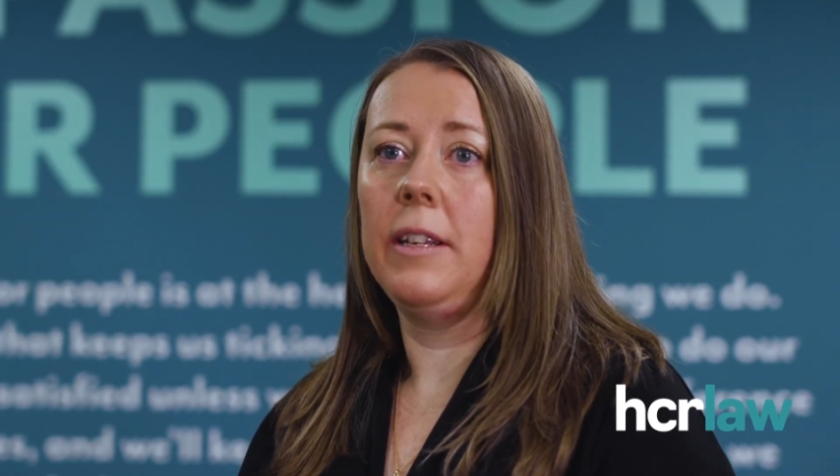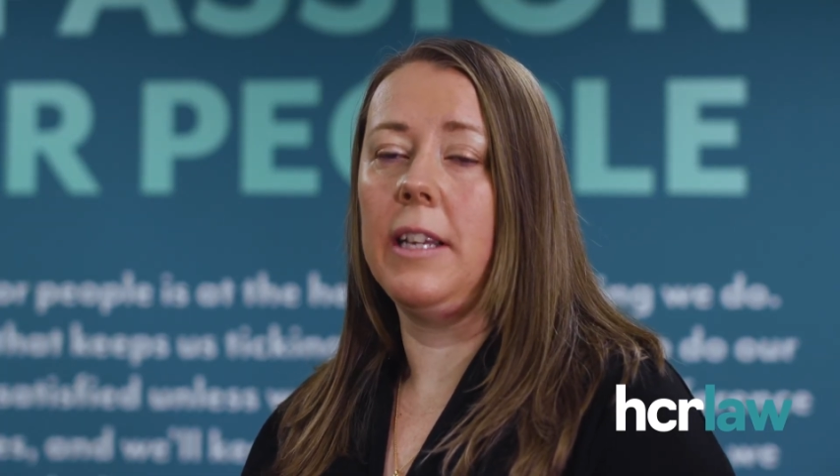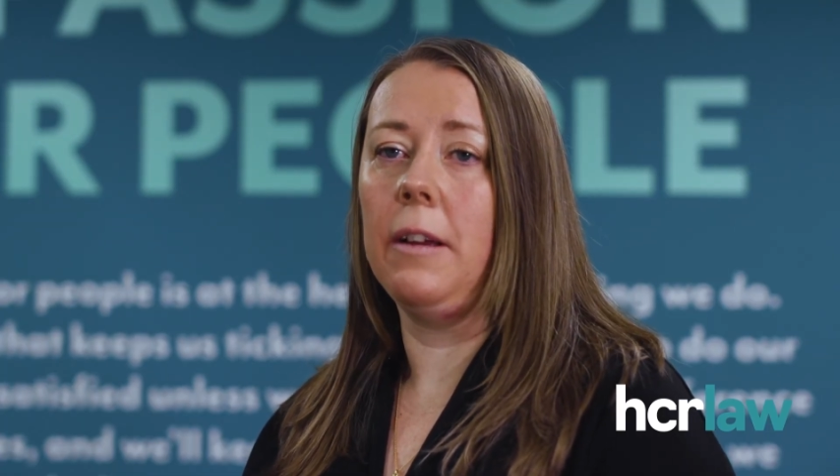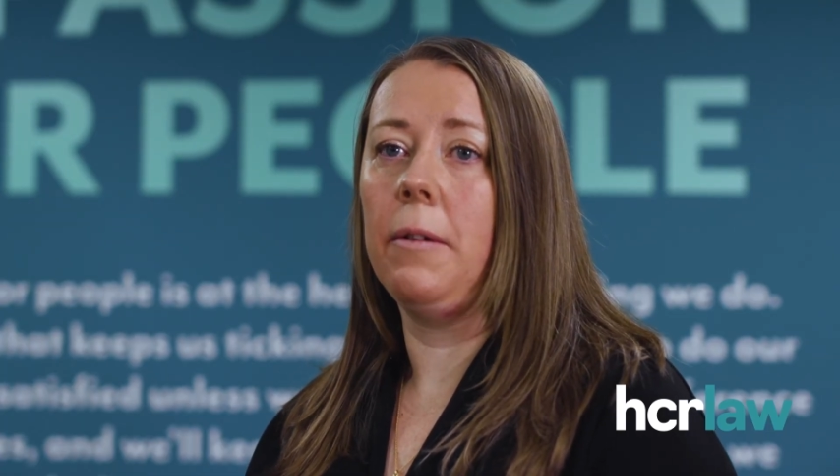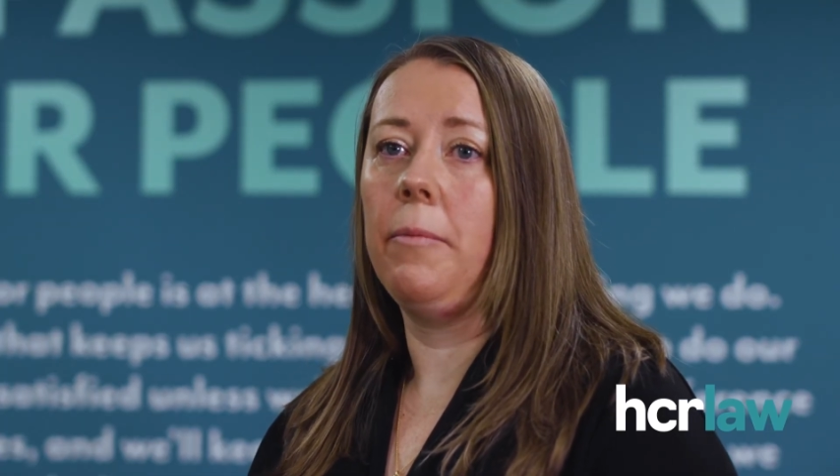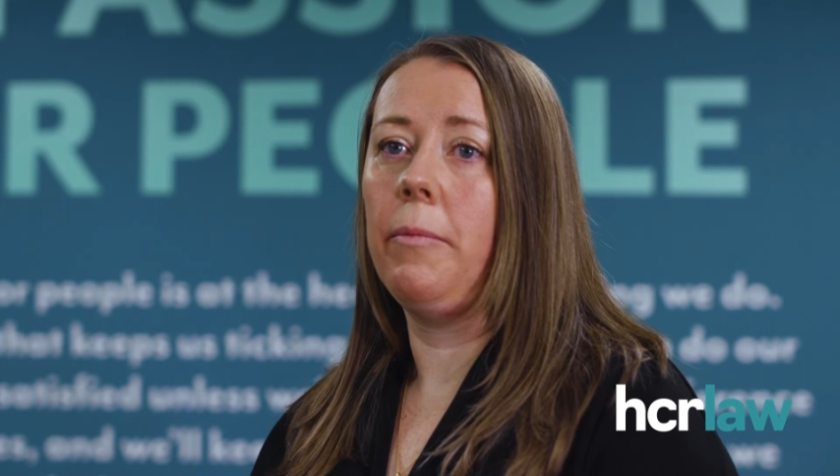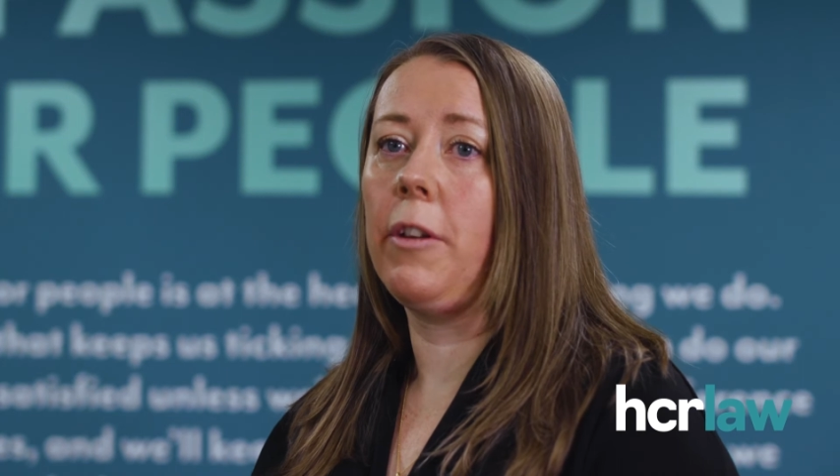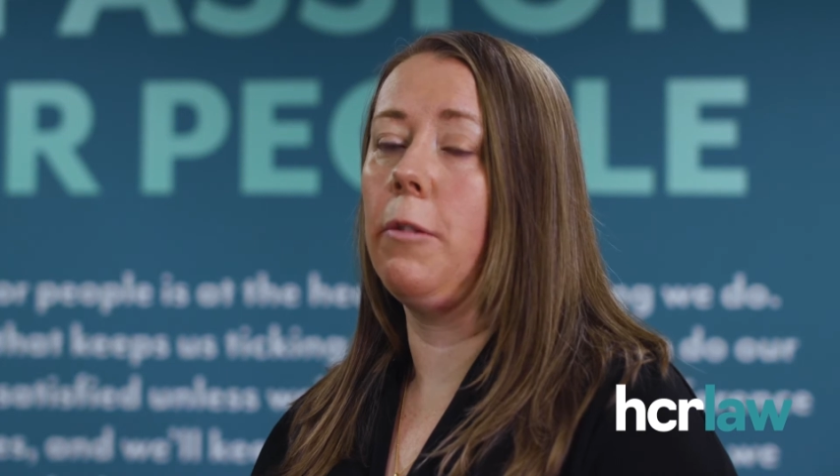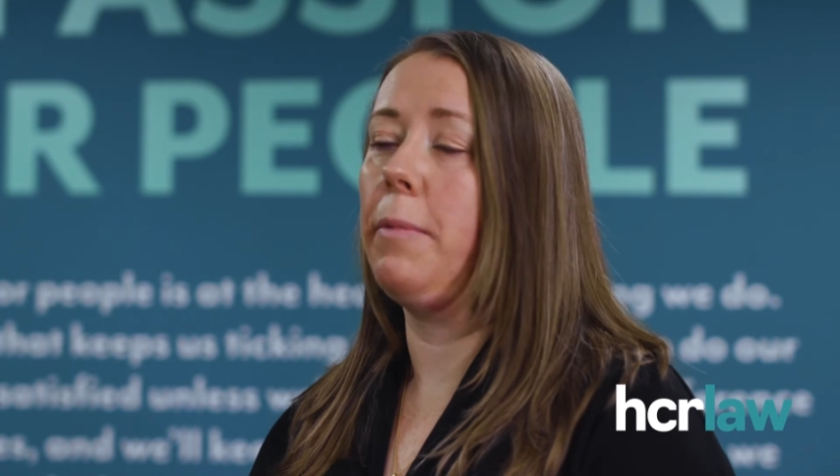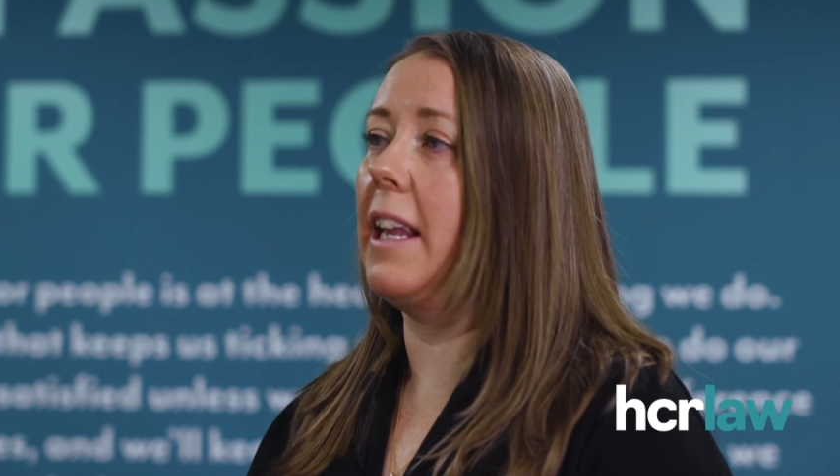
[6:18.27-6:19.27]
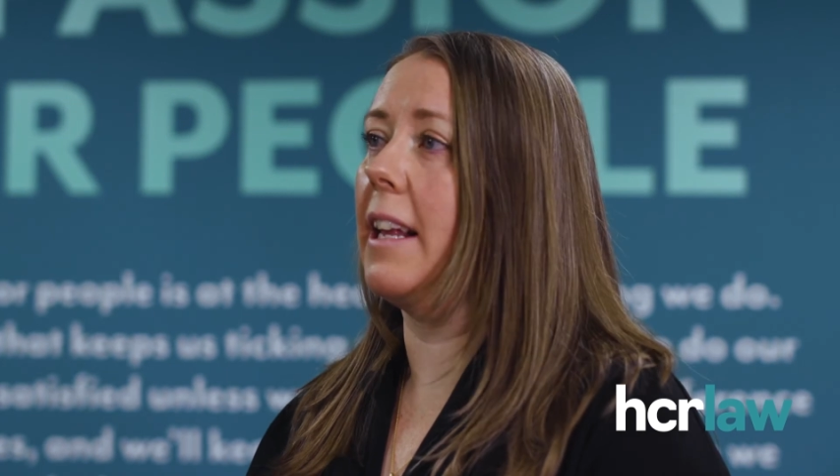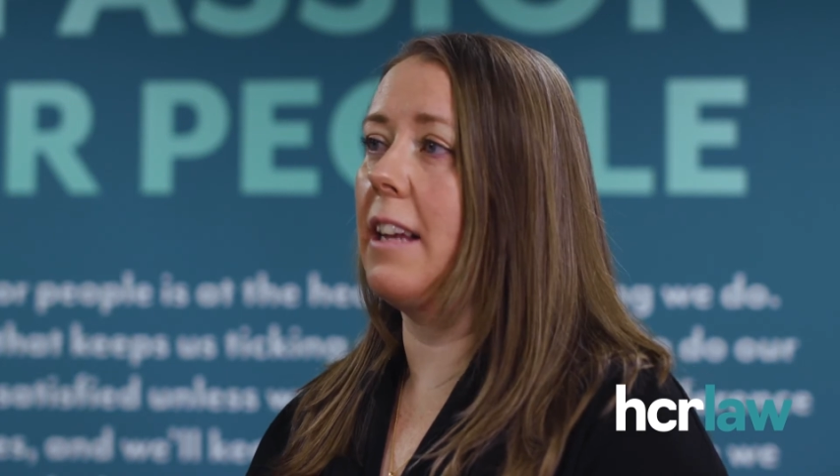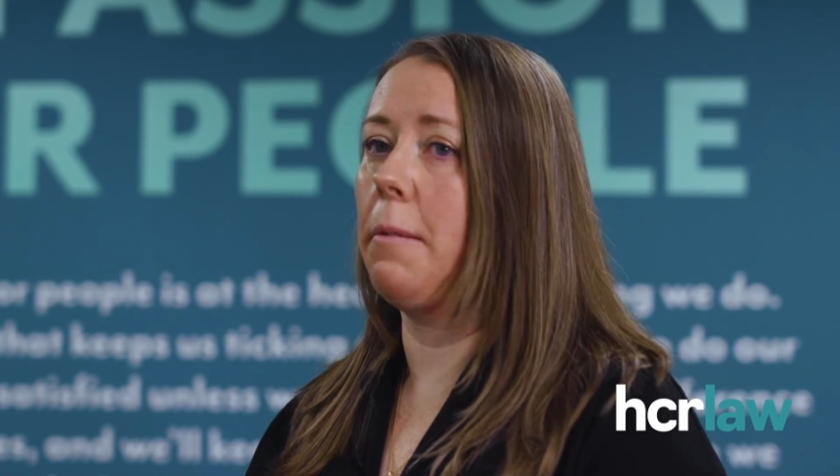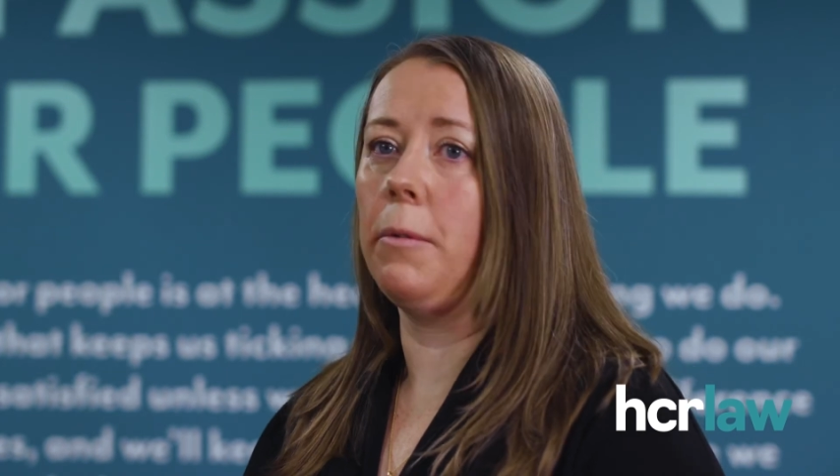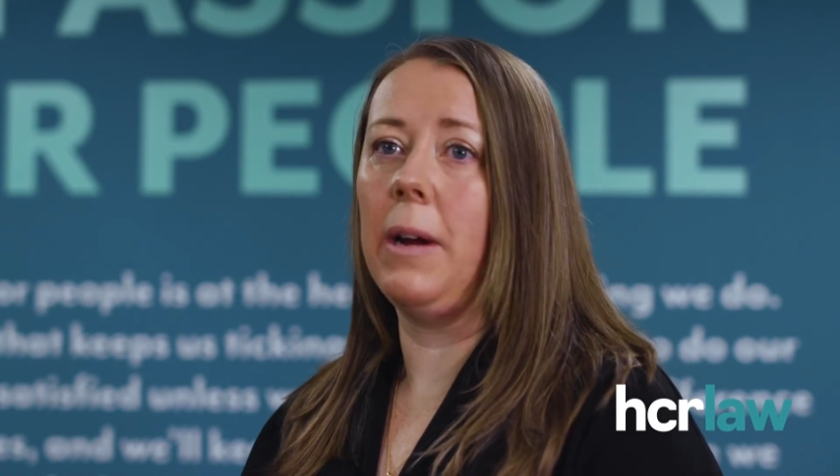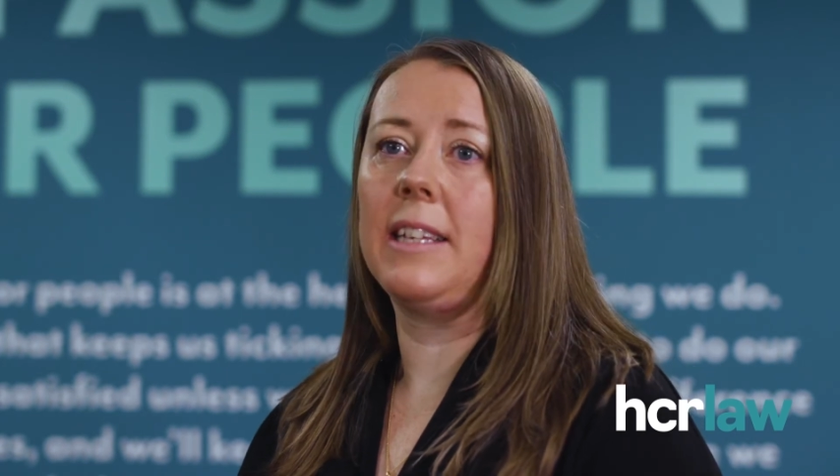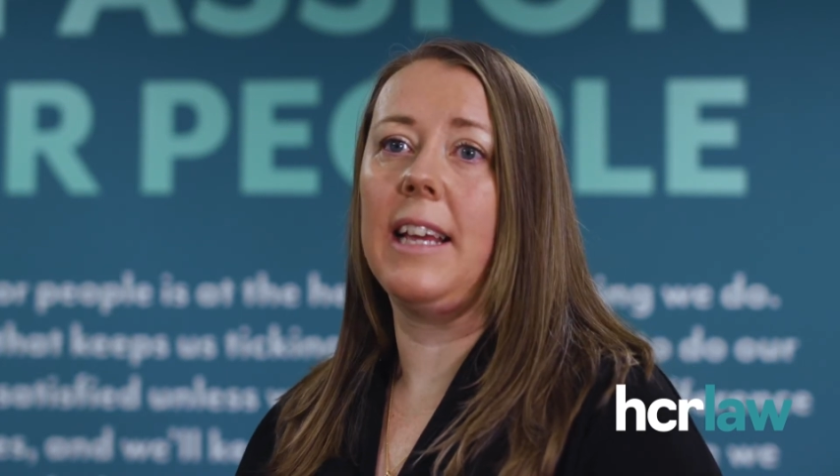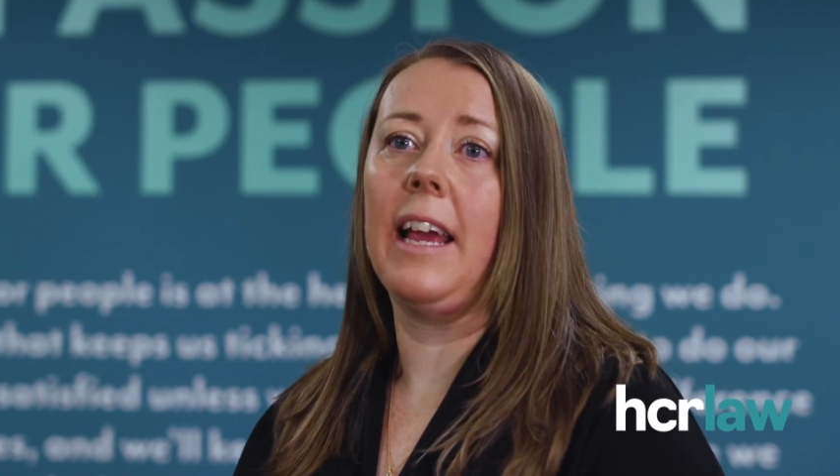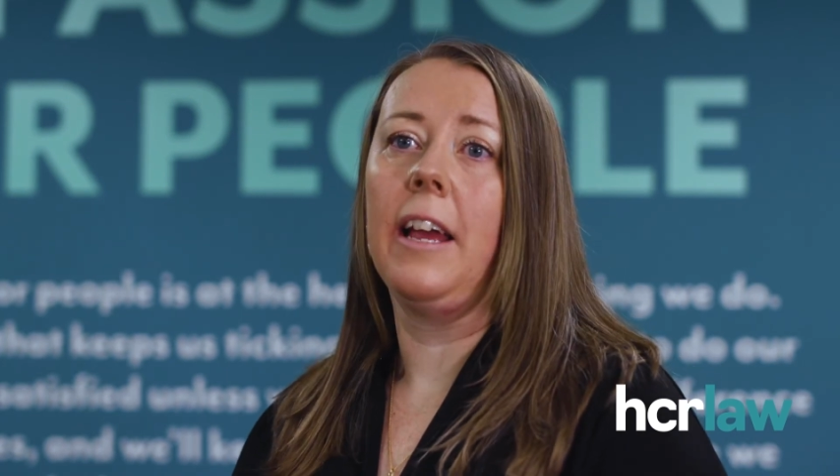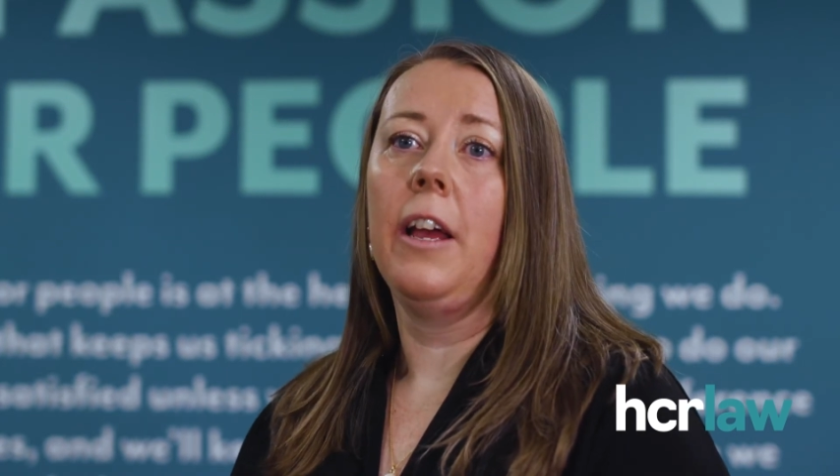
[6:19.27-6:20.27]
So it could be an example where,
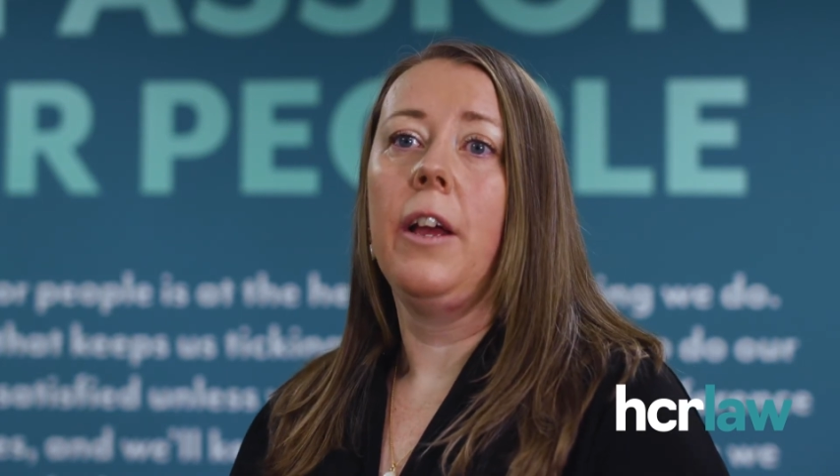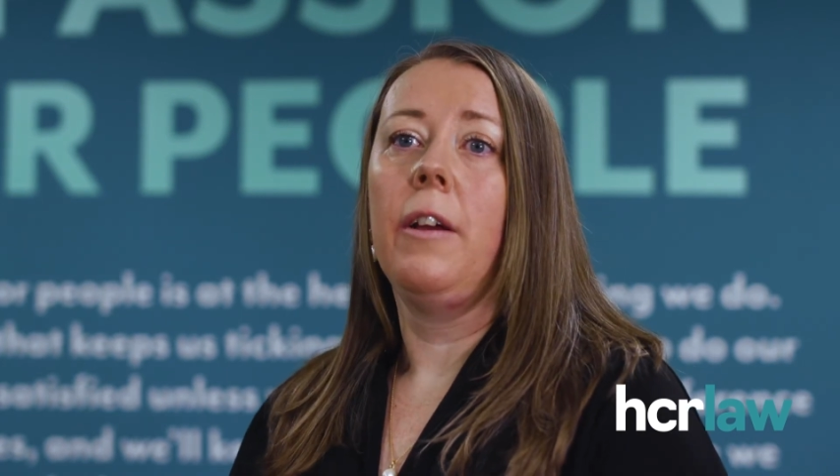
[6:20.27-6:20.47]
say,